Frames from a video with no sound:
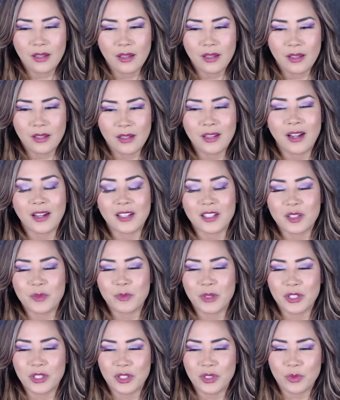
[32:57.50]
Not as
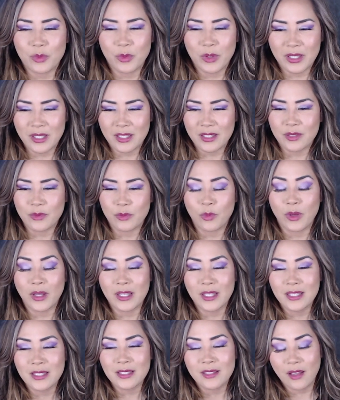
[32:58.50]
much as Wendy's.
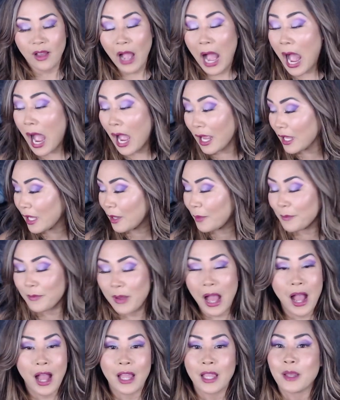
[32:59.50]
Wendy's,
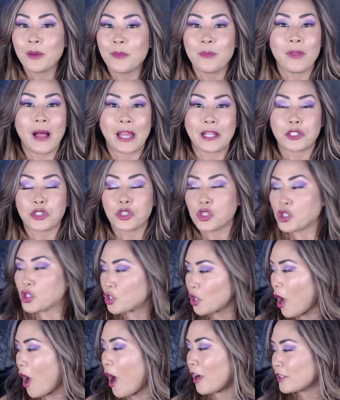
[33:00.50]
I am like
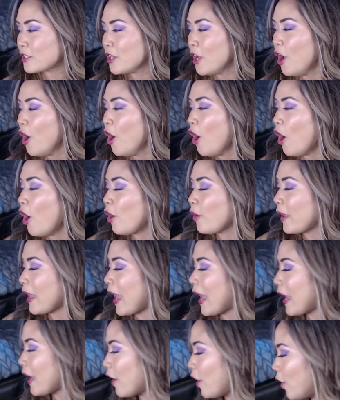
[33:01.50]
shocked.
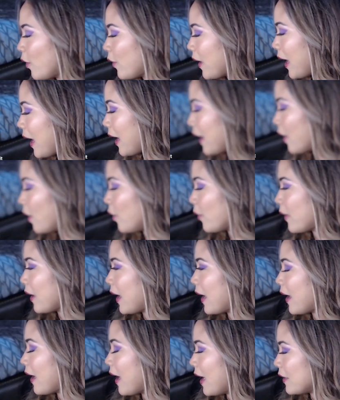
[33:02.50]
Okay,
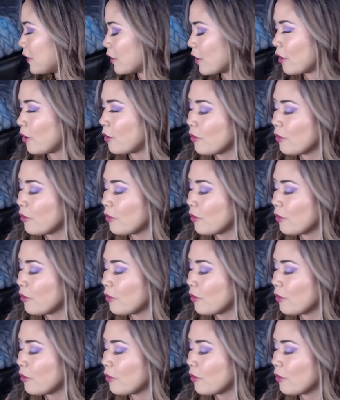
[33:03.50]
I know.